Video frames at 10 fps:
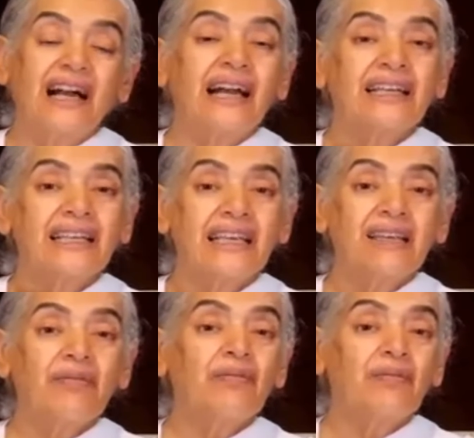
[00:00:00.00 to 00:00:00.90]
I
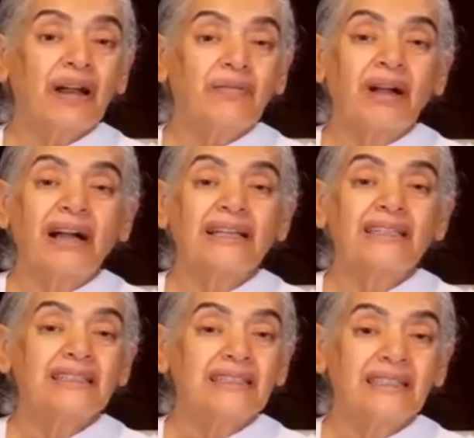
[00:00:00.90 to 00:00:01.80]
keep my
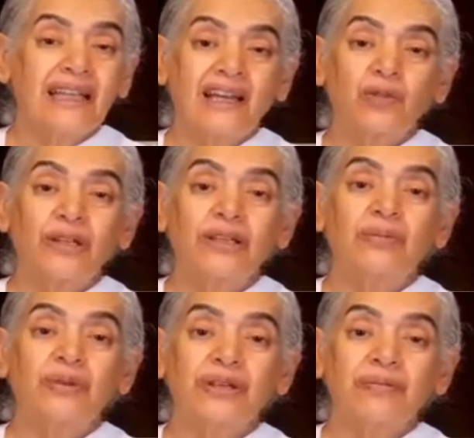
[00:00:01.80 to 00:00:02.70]
mind in
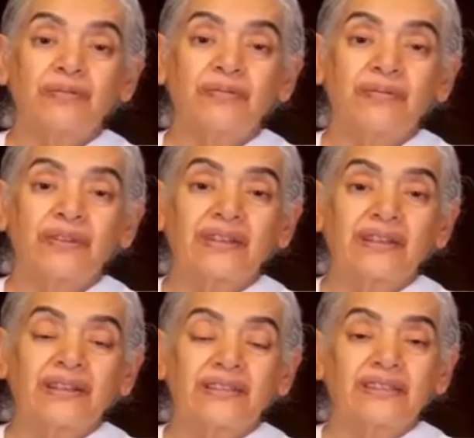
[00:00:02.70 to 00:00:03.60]
equilibrium.
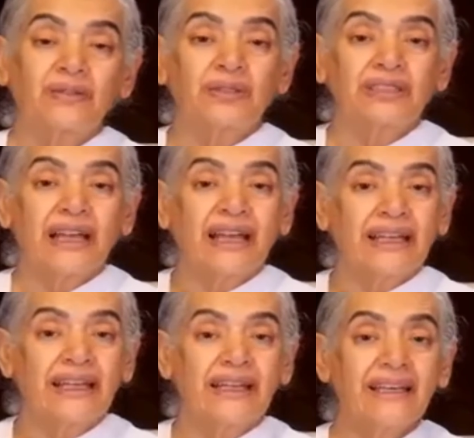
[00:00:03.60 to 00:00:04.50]
So what I
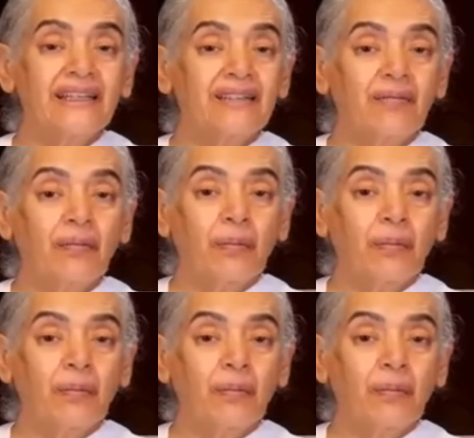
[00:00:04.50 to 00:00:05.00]
hear,